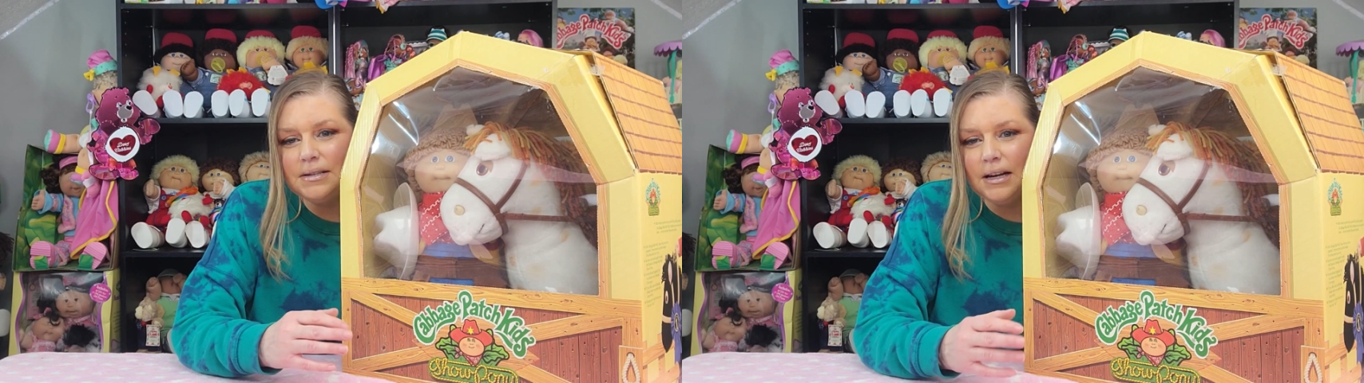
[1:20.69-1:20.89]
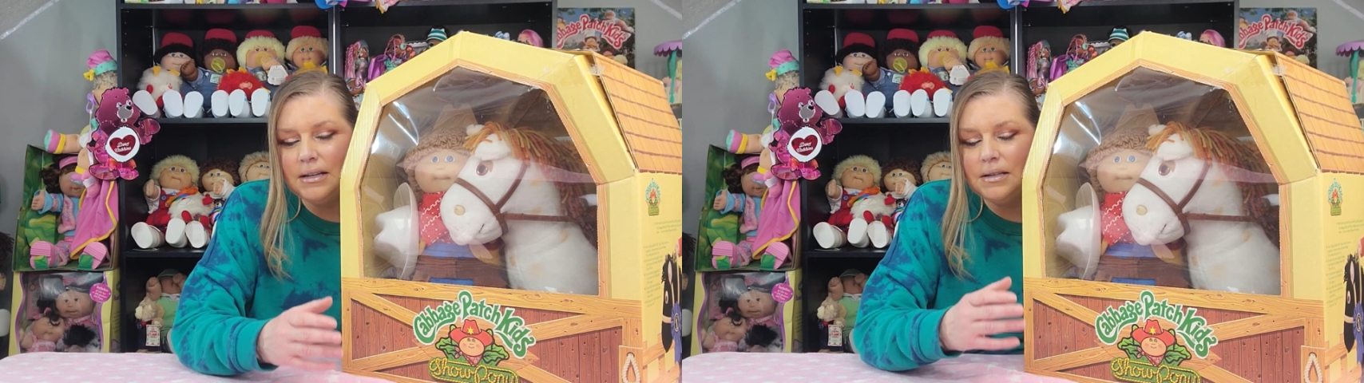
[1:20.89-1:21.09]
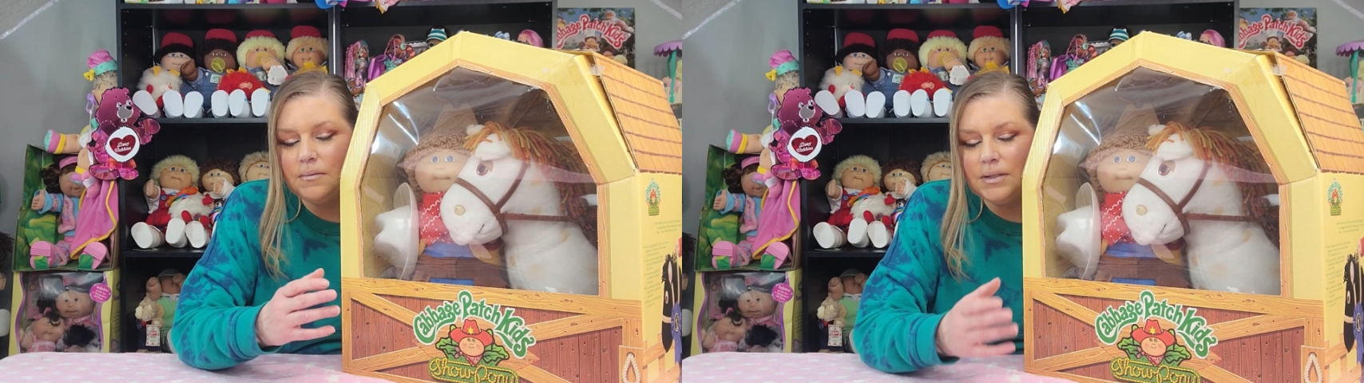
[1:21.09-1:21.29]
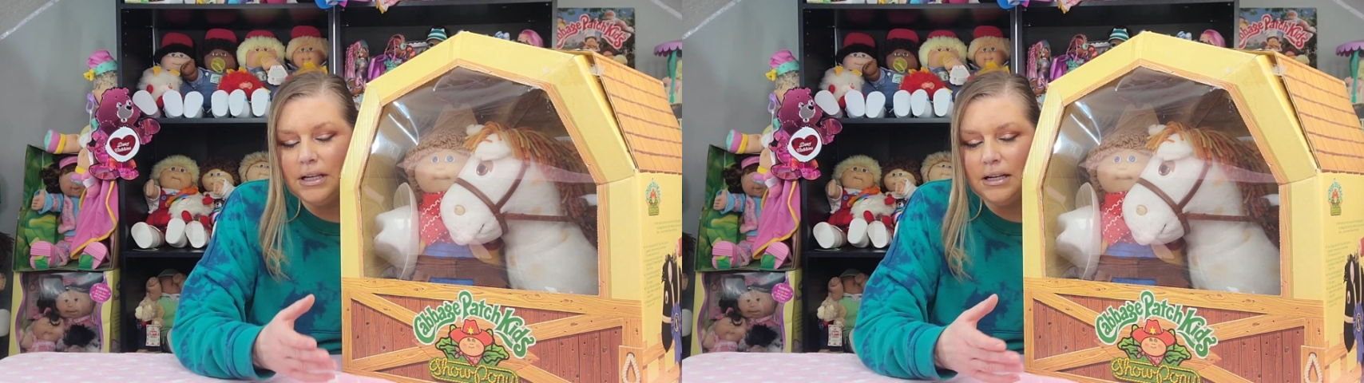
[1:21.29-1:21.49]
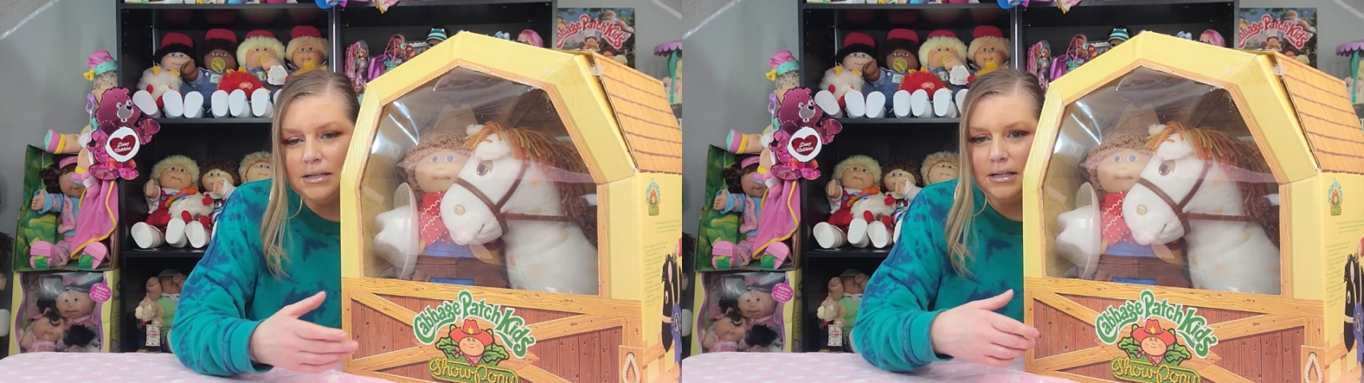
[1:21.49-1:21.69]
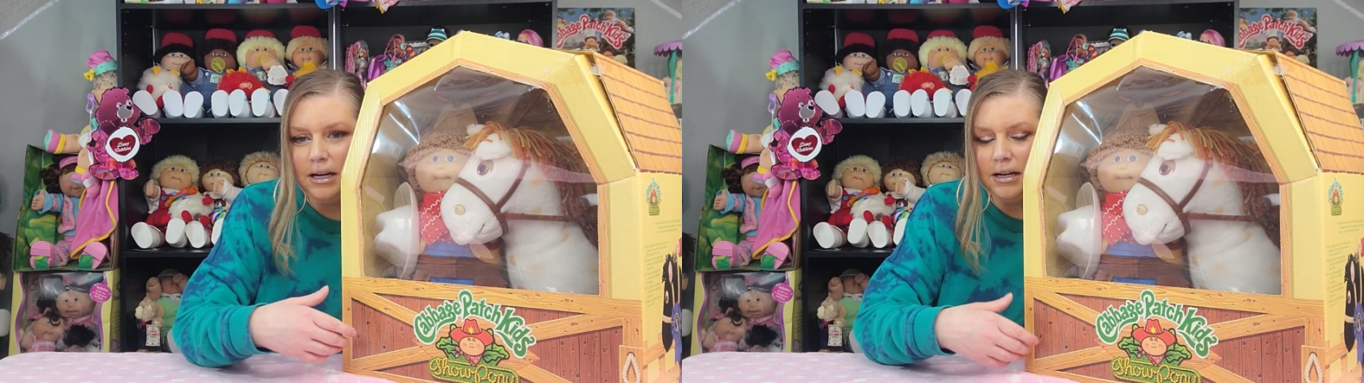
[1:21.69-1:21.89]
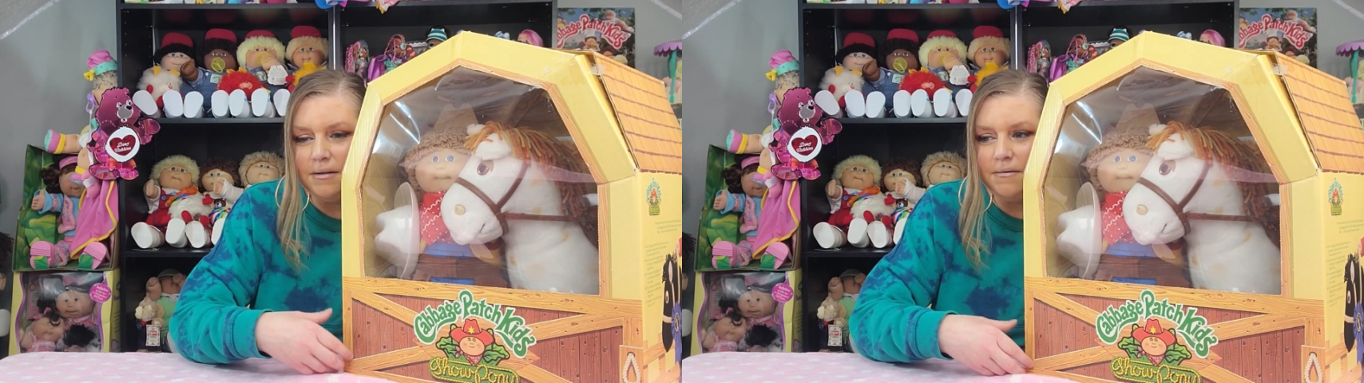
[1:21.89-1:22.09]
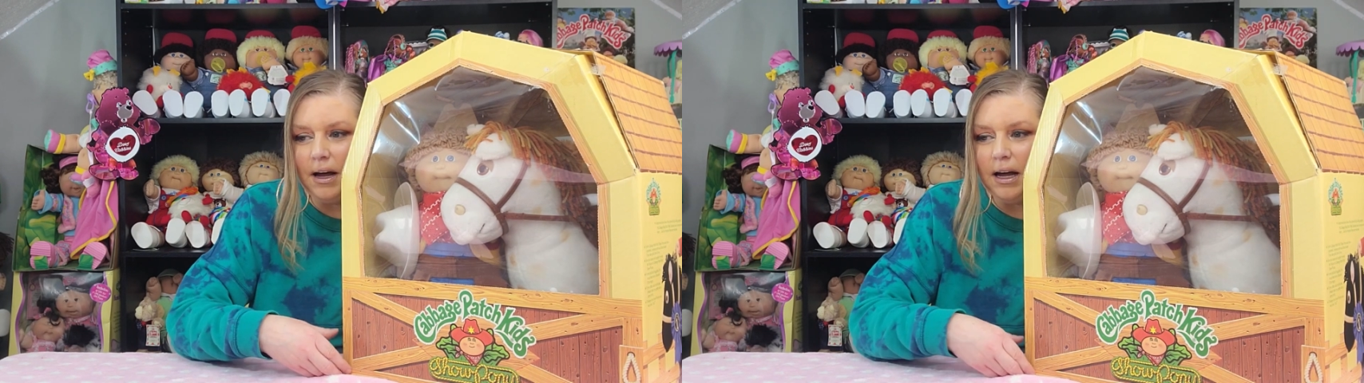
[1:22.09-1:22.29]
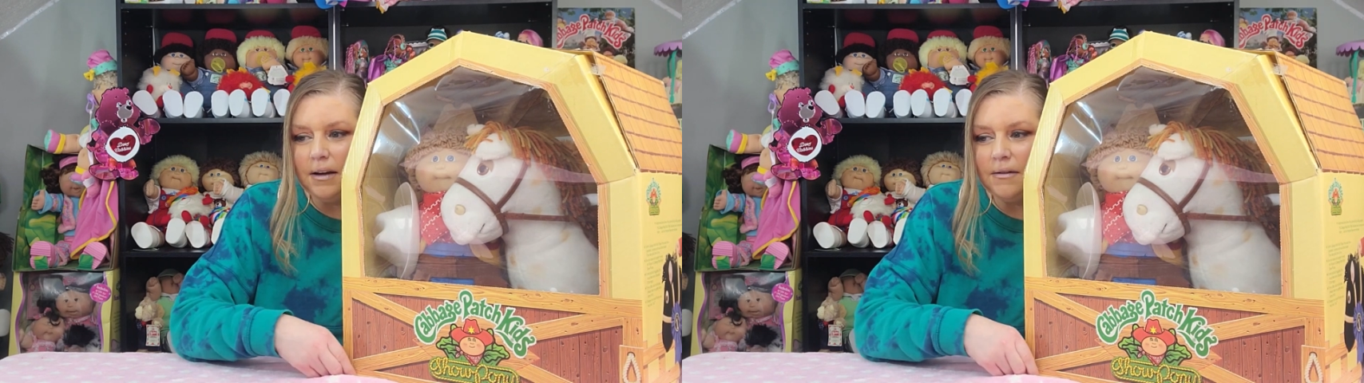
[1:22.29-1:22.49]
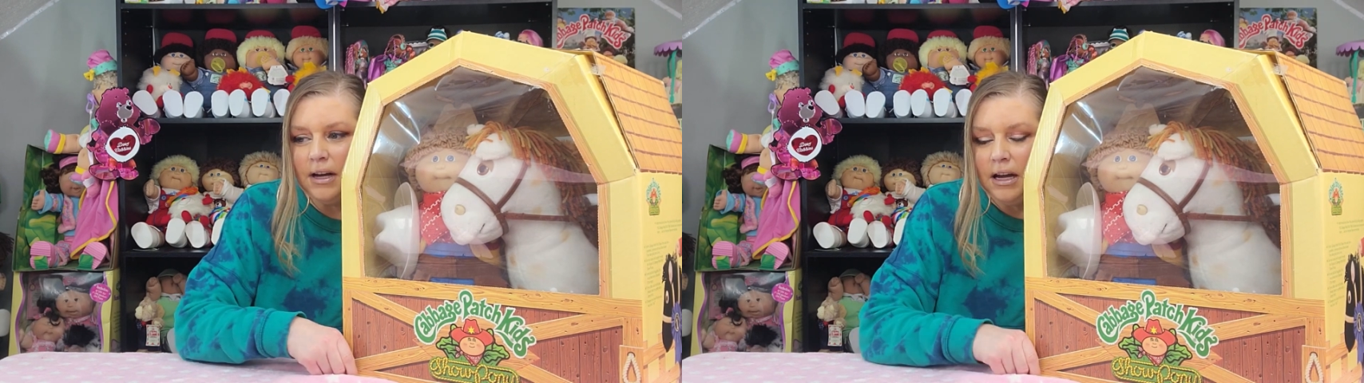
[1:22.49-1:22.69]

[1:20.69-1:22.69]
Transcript: says it was 1985.